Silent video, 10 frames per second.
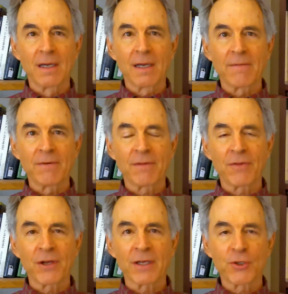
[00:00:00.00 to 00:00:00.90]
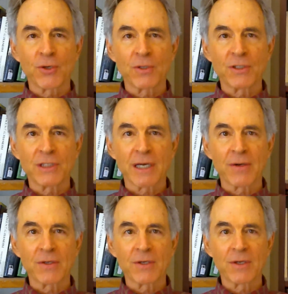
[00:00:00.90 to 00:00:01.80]
everything turns
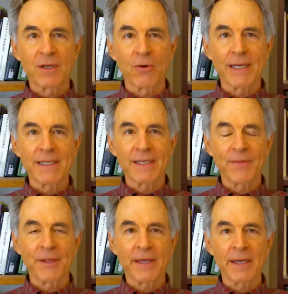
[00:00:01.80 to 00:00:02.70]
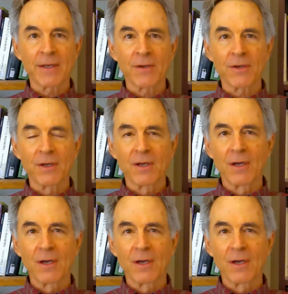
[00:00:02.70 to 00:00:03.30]
out great in the end.